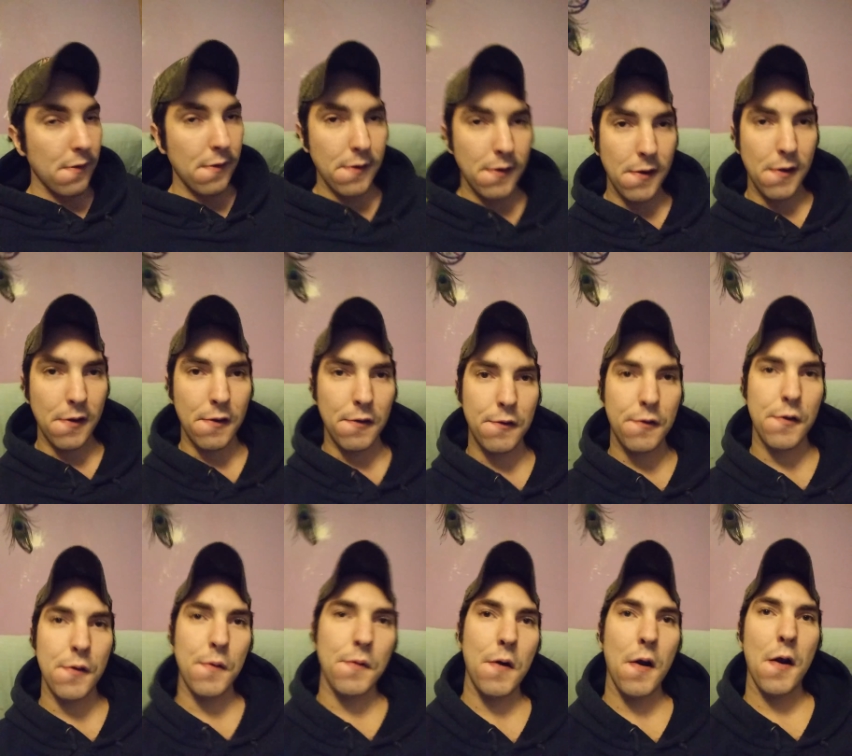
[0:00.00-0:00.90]
and
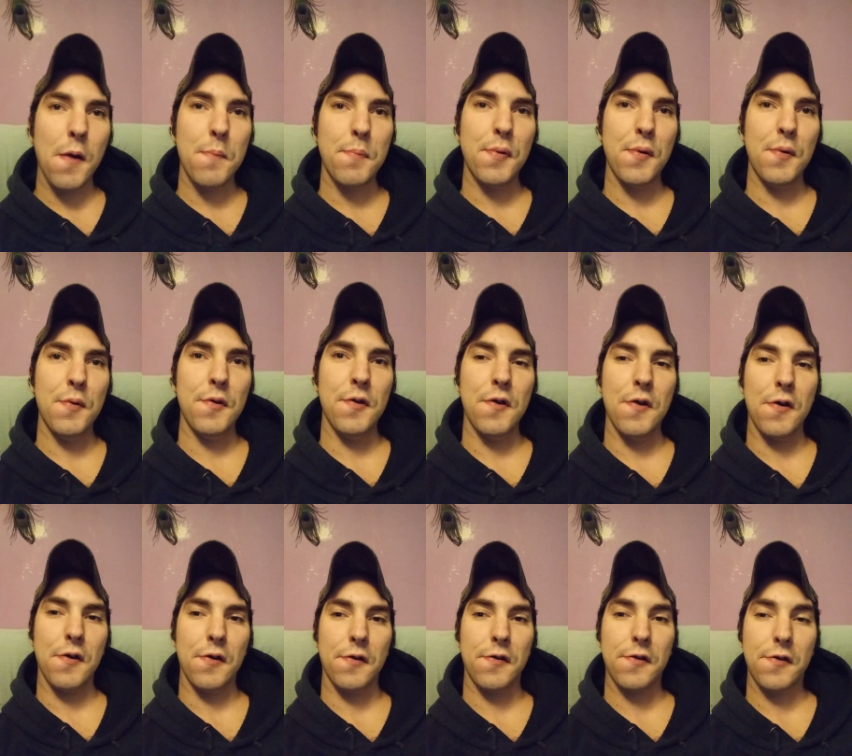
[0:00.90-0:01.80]
two Harpoon
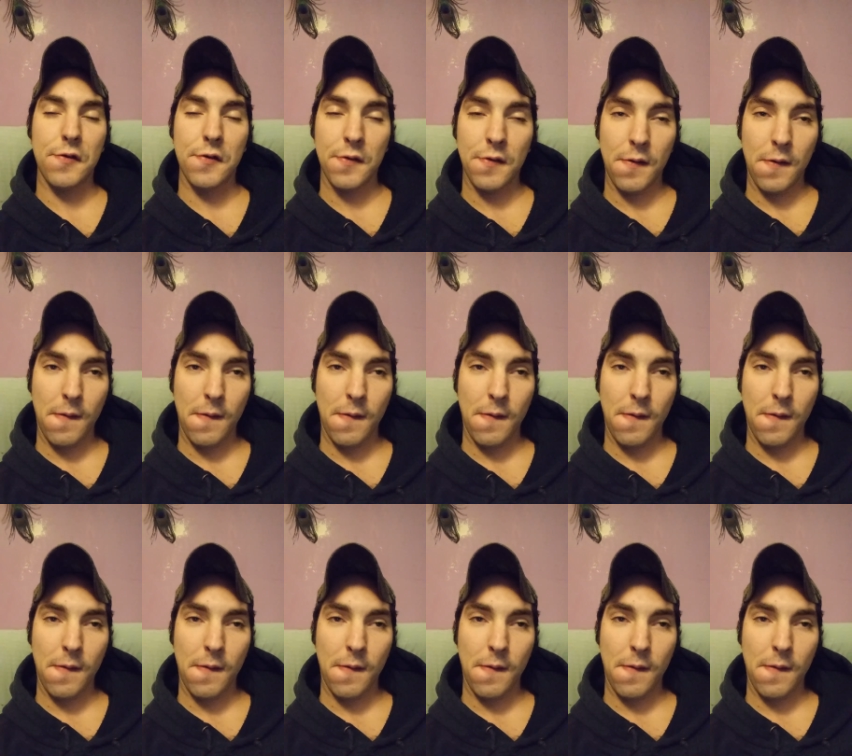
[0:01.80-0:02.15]
Dunks.